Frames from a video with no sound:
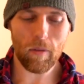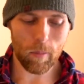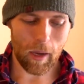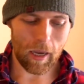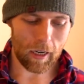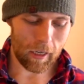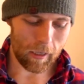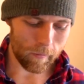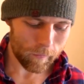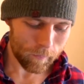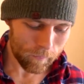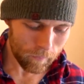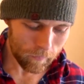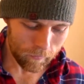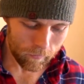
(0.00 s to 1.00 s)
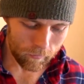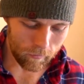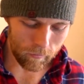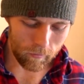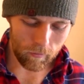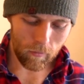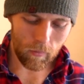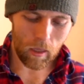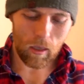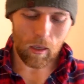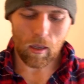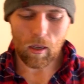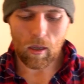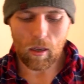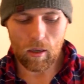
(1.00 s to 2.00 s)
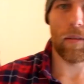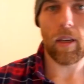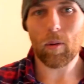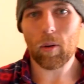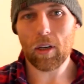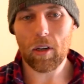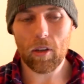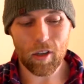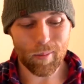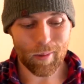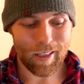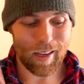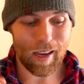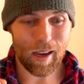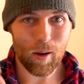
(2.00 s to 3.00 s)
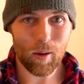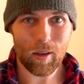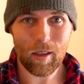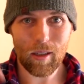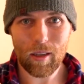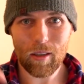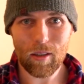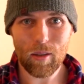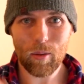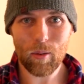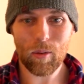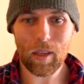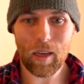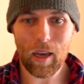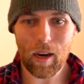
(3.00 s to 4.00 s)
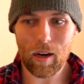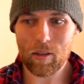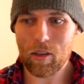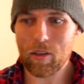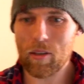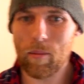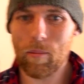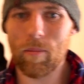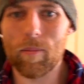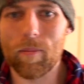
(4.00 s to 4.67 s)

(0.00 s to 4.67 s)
have a mannequin. Now we're gonna jump down into the hair system.